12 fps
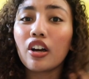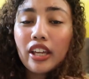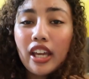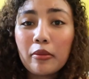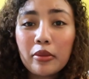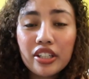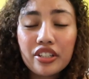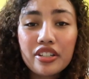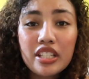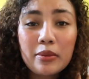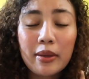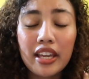Okay, I'm gonna
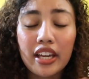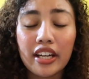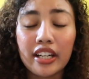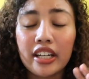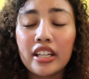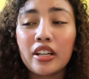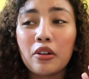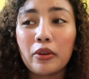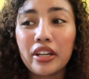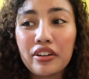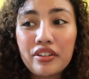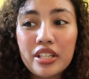rinse my hair.
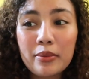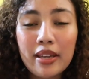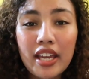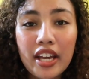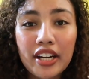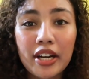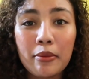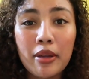When I rinse my hair,